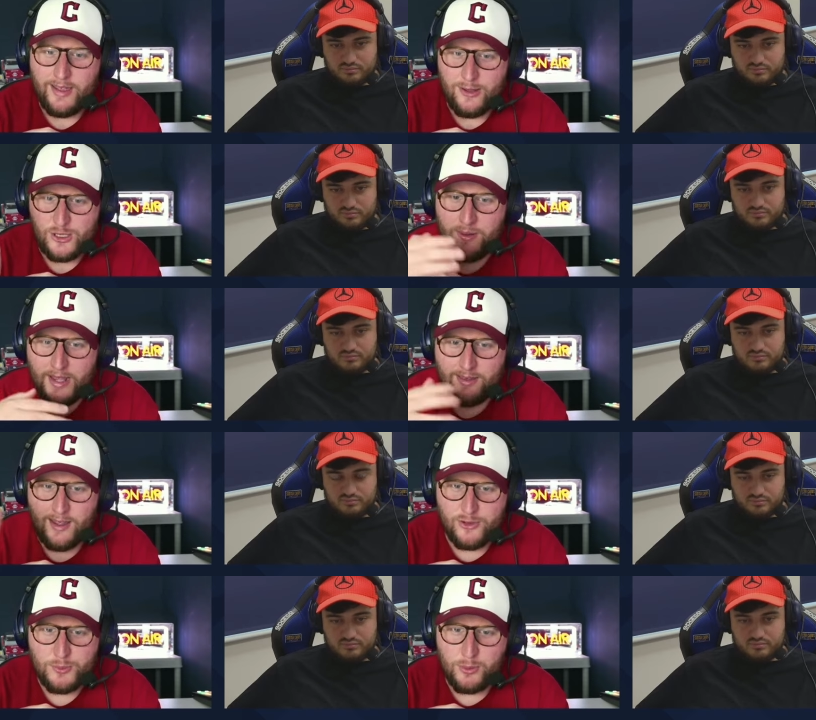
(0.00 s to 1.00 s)
Speaker 1: Kane just played
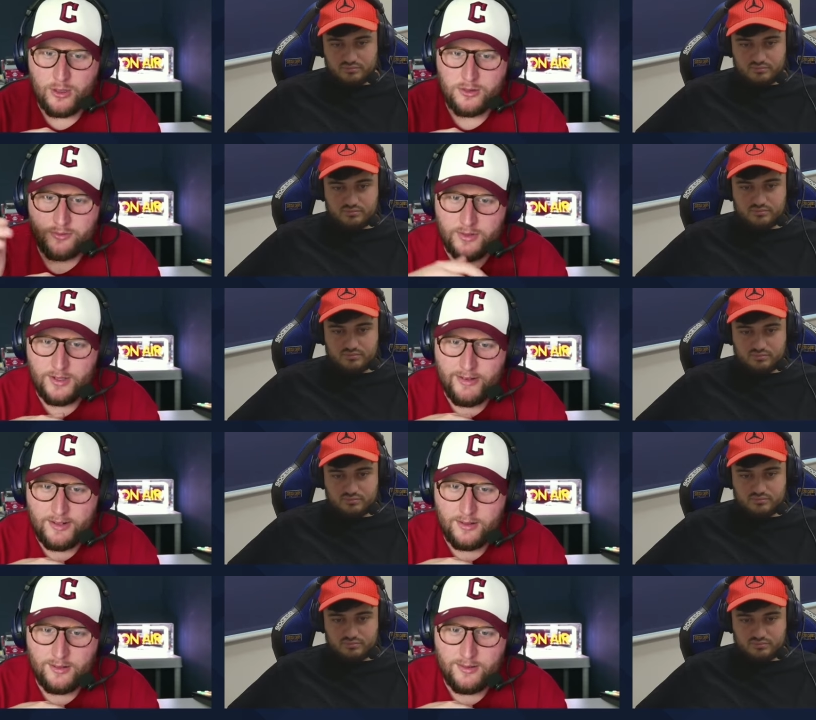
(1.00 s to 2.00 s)
then for Spurs for the
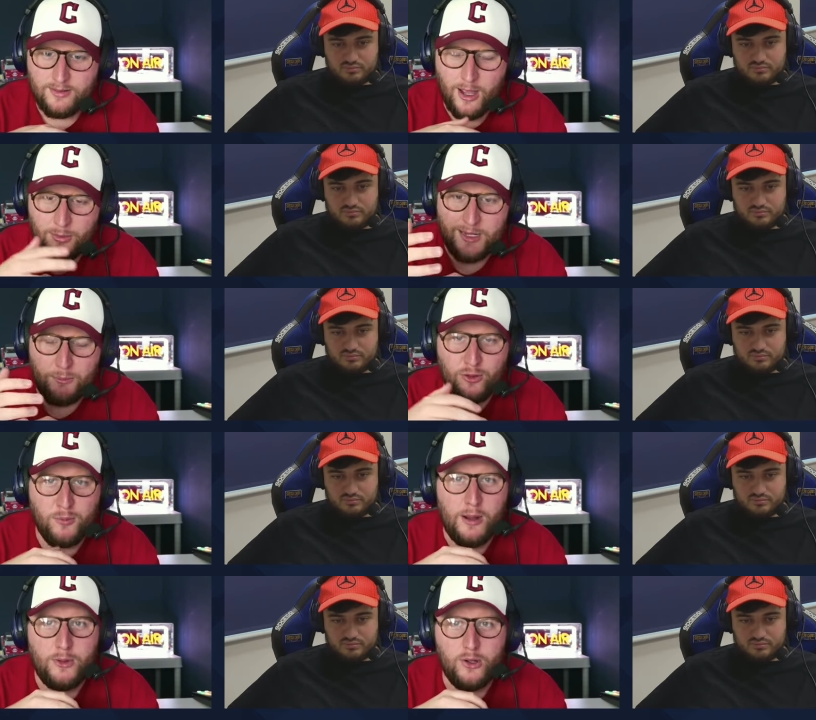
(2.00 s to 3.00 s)
rest of the time until he
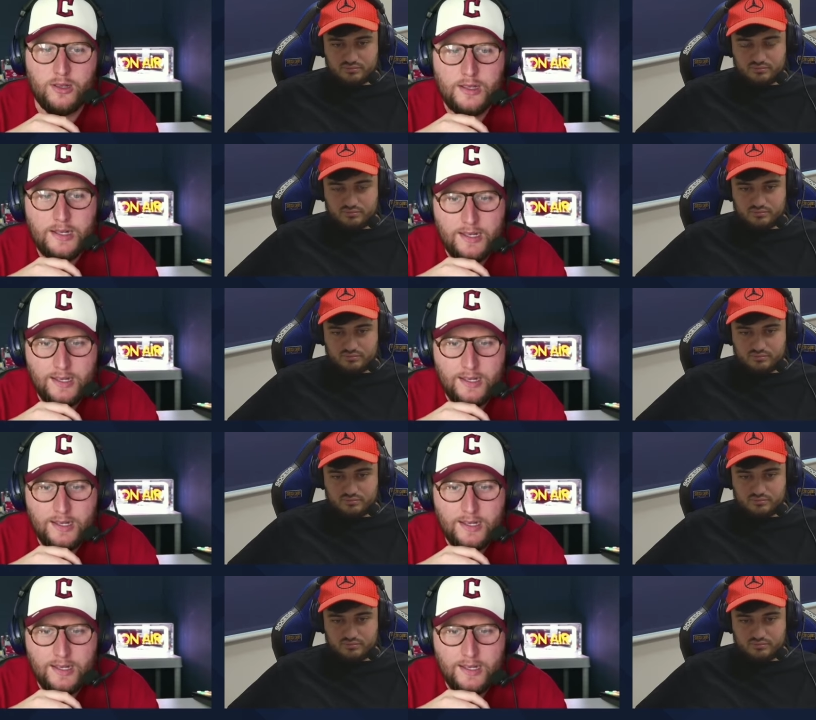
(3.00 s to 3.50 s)
moved to Bayern Munich.